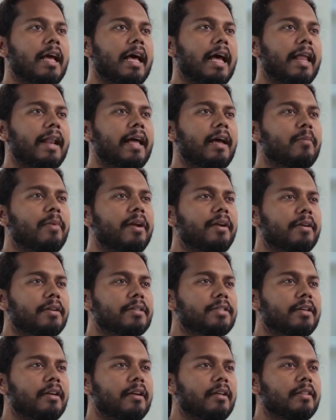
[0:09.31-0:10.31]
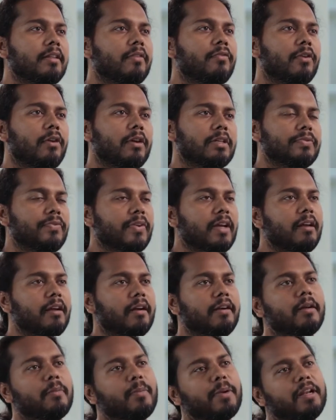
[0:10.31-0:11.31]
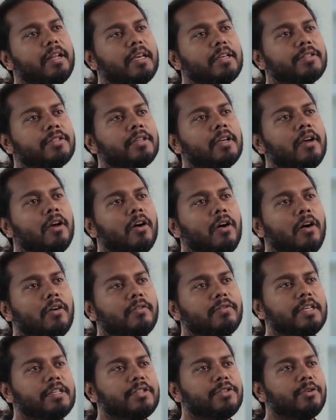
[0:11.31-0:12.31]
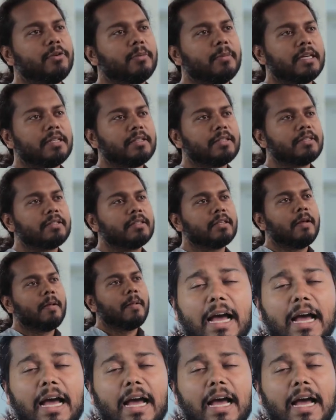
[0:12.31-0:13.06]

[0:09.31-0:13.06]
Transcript: and I'm interested in the philosophical underpinnings of these domains.